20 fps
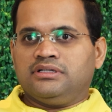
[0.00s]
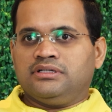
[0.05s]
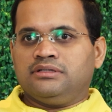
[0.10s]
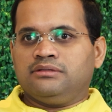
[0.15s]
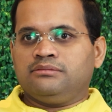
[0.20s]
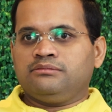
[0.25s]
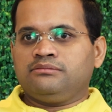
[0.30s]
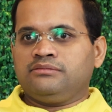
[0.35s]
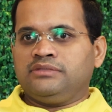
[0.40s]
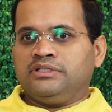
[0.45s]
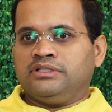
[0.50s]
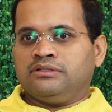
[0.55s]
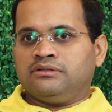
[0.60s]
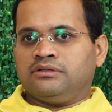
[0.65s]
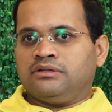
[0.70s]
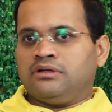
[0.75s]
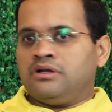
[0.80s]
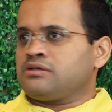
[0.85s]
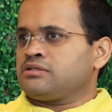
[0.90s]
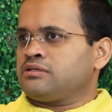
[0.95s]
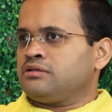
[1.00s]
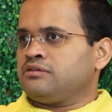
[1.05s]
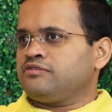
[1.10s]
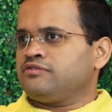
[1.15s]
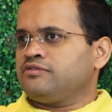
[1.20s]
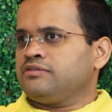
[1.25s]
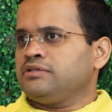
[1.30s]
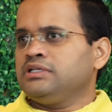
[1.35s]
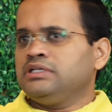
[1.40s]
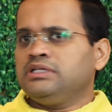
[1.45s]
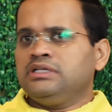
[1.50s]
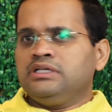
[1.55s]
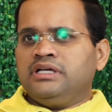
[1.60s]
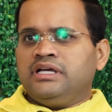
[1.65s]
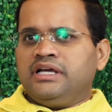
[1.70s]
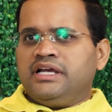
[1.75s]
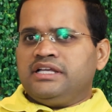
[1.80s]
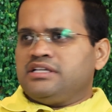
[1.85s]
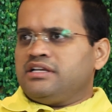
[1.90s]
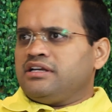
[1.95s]
the lots of
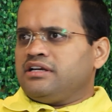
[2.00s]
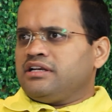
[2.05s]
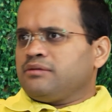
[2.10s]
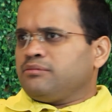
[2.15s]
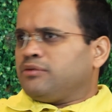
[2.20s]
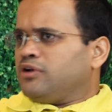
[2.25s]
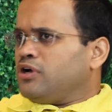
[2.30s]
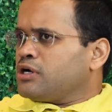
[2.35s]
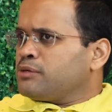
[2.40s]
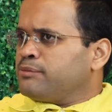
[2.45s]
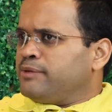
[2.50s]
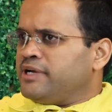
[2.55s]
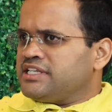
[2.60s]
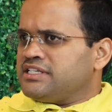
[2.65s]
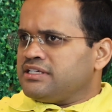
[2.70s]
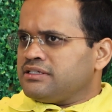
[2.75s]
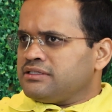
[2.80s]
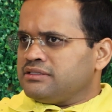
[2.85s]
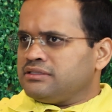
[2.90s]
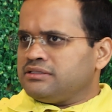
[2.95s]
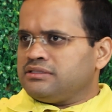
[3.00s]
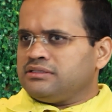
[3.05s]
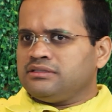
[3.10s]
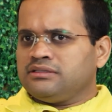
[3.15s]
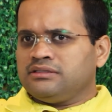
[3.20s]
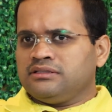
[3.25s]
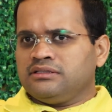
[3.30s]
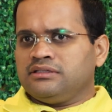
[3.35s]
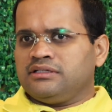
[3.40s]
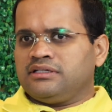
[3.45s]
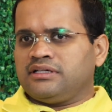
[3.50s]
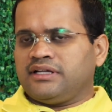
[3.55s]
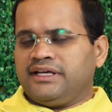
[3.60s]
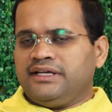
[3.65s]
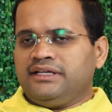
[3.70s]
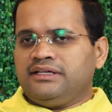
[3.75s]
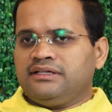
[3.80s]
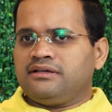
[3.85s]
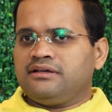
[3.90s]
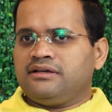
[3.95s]
engineering blog pages,
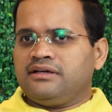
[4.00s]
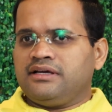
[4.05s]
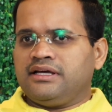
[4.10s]
right?